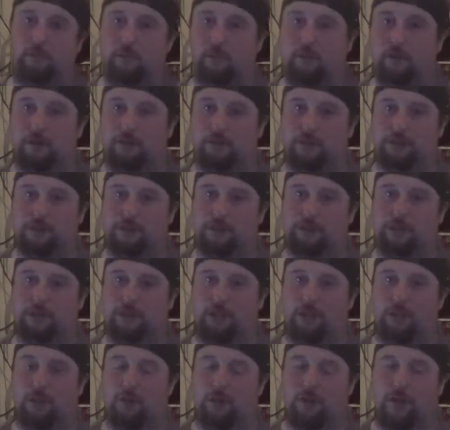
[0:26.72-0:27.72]
was
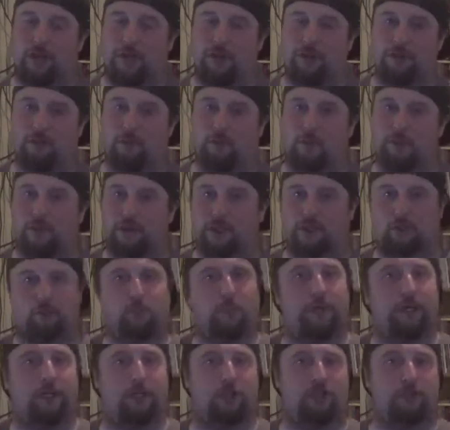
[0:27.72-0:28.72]
look at The Worst
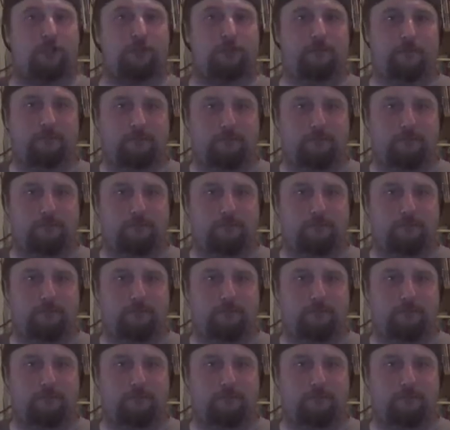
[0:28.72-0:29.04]
Witch.